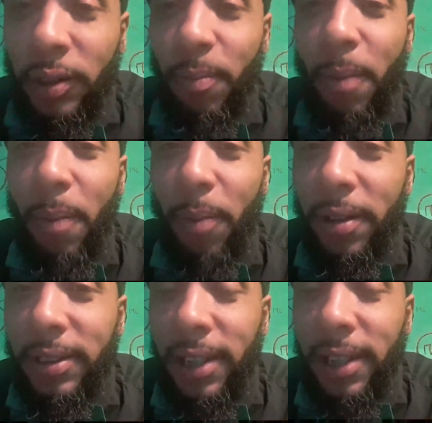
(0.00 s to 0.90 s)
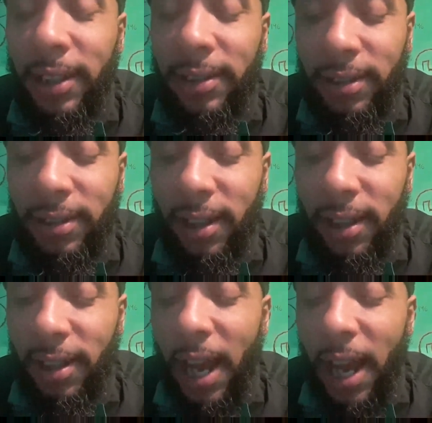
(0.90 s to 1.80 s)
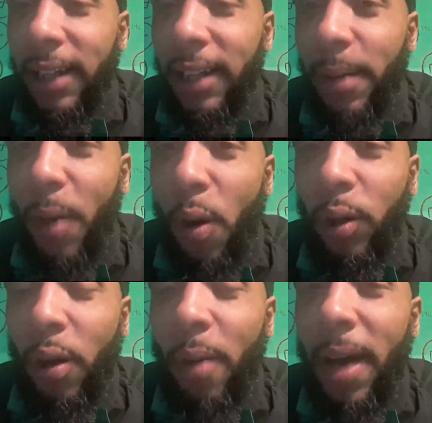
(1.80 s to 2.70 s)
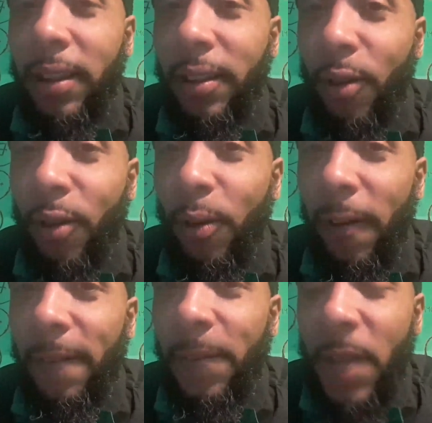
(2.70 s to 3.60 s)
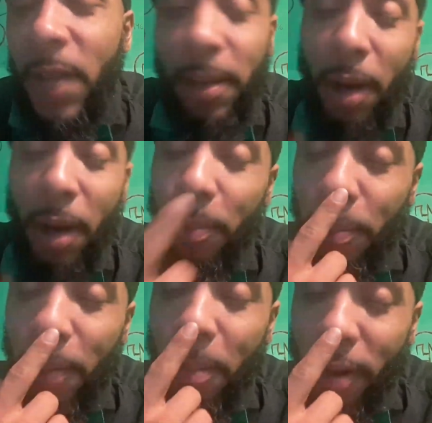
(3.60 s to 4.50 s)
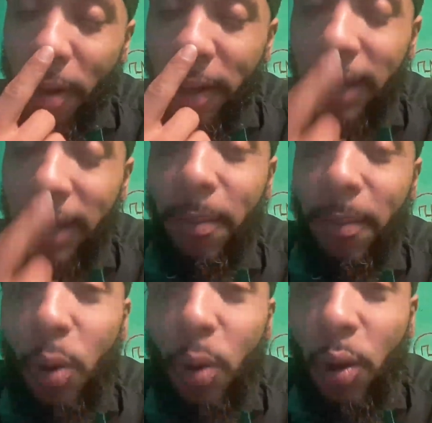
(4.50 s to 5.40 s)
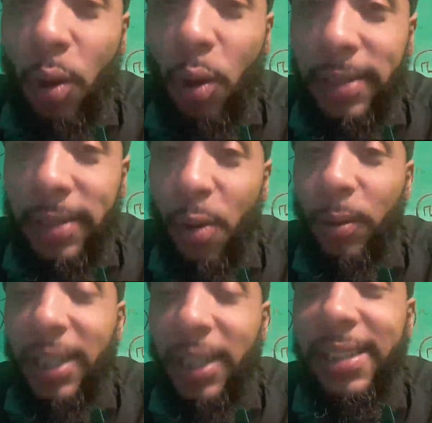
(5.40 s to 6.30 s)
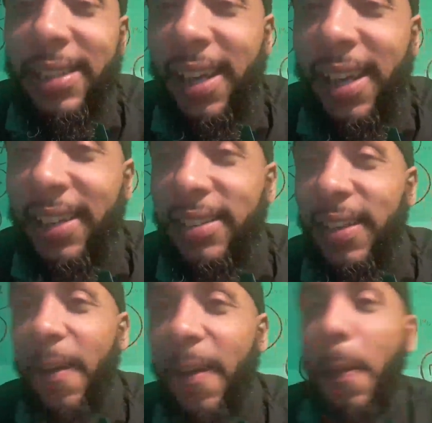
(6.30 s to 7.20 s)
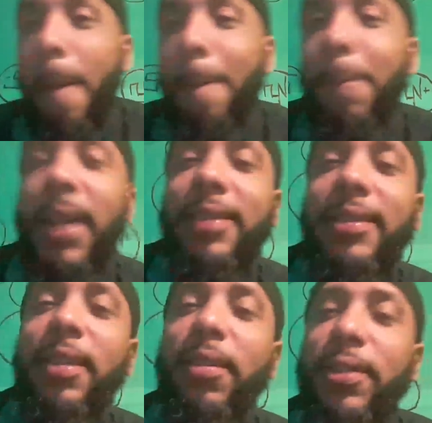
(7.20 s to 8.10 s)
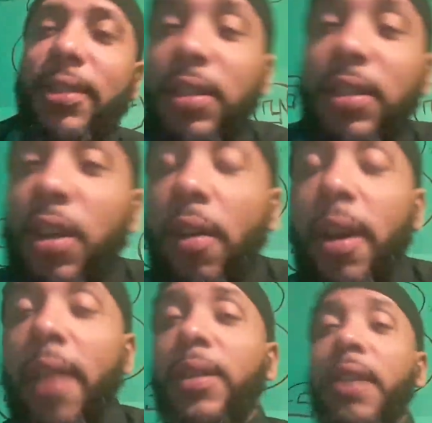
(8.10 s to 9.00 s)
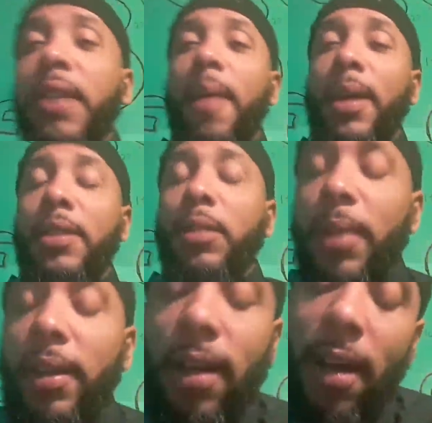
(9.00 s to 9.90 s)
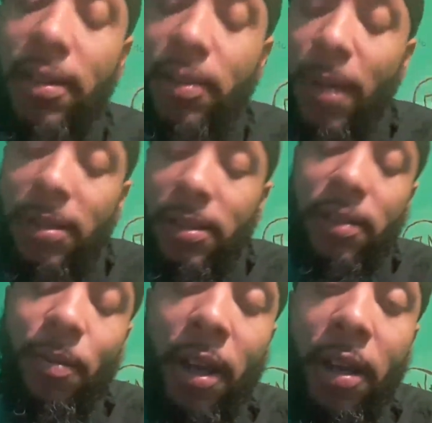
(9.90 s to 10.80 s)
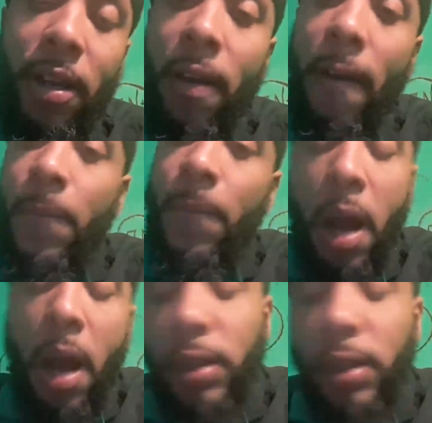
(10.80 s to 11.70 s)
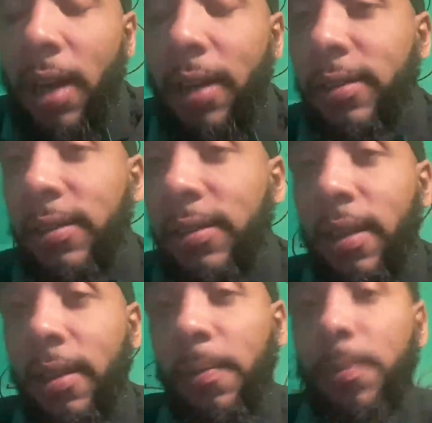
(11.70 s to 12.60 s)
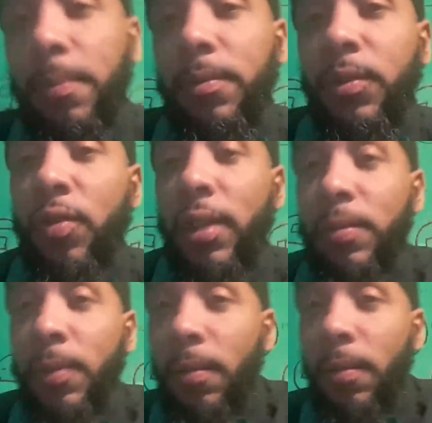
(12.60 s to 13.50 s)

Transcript: My brother sings. I got the mole on my throat. Hey, my brother got the mole on his nose. He sings. But I still sing to y'all every time I speak God's message, man. I wish I can sing. Trust me.